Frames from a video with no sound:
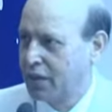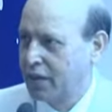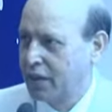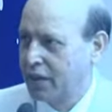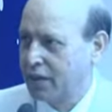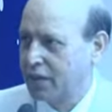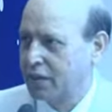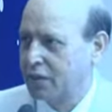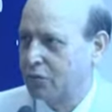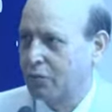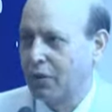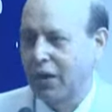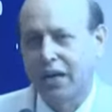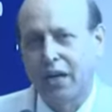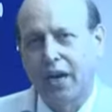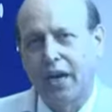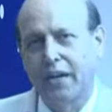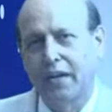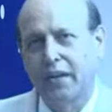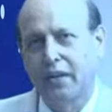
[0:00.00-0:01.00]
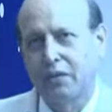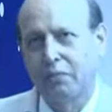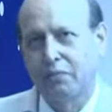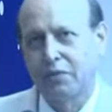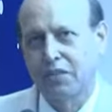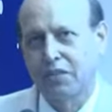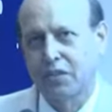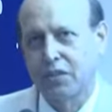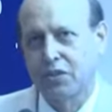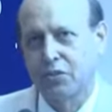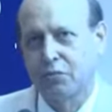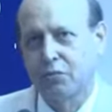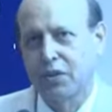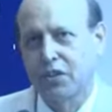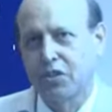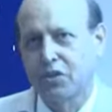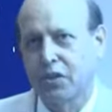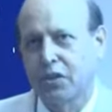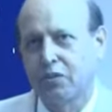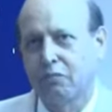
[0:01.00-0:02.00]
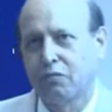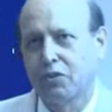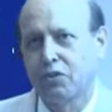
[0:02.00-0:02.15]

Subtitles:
into a kind of a situation